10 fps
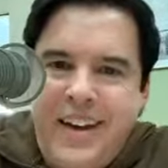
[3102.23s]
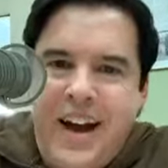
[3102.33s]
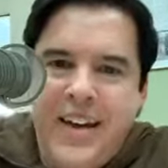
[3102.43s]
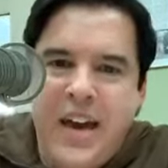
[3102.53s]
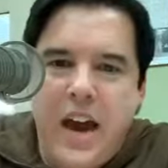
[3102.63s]

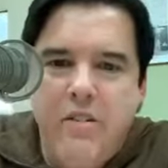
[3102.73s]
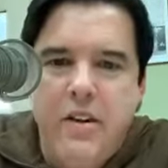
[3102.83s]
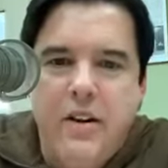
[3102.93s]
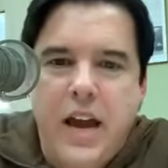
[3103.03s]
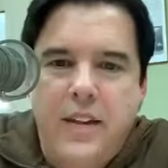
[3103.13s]
Hi,
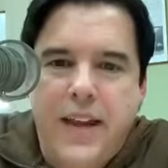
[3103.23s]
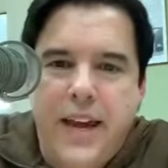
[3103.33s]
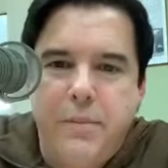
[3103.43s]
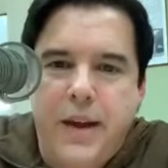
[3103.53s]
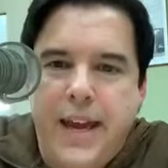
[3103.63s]
Karen
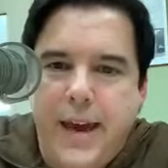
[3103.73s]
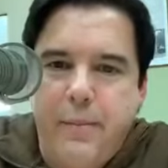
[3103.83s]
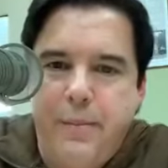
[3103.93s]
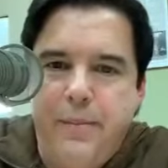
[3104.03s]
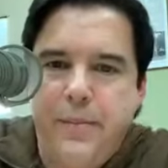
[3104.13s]
Callahan
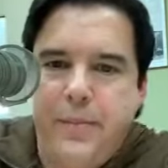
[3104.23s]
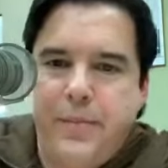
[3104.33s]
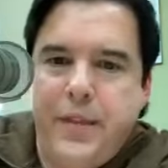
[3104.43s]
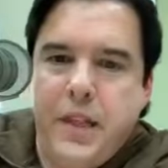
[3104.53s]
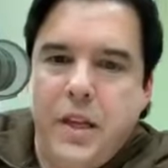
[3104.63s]
McKim.
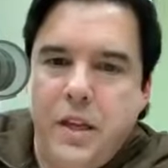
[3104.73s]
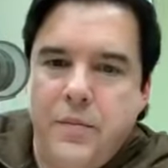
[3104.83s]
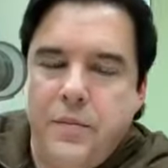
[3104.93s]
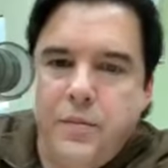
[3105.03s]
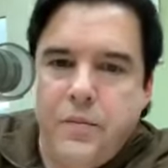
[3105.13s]

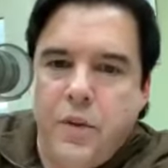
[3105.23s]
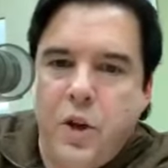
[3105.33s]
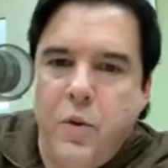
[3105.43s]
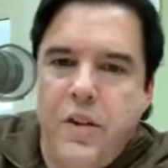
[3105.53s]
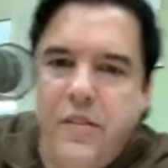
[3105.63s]

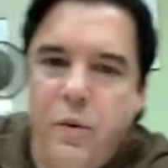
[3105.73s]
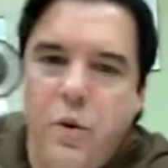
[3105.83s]
Going for